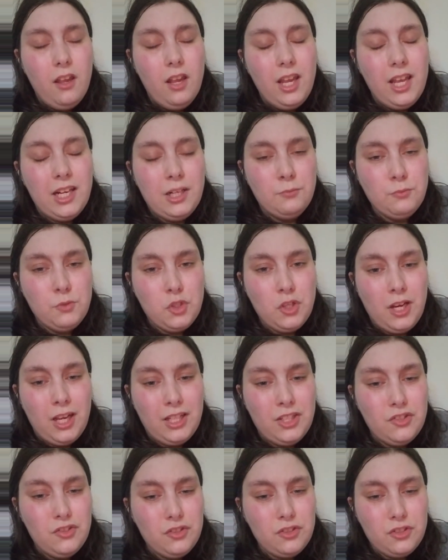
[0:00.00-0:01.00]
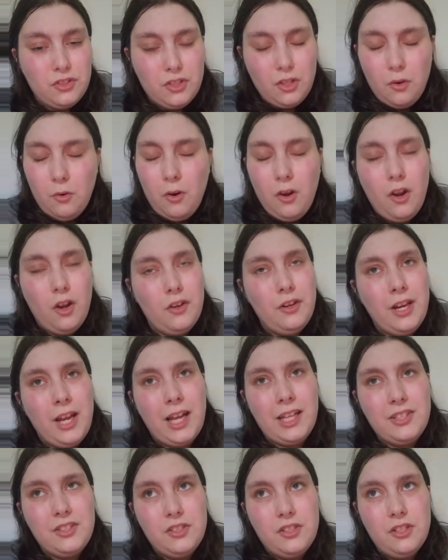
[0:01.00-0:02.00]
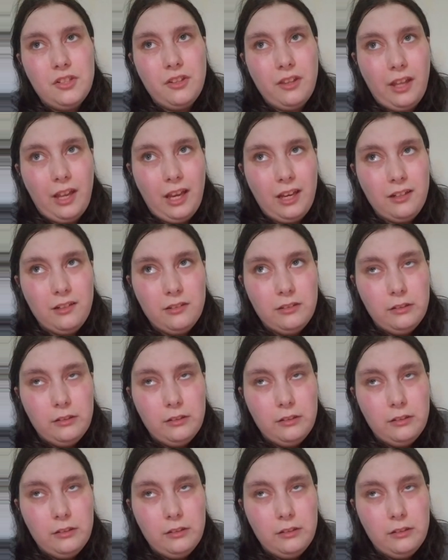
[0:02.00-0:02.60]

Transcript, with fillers: And I'm trying so hard not to do that.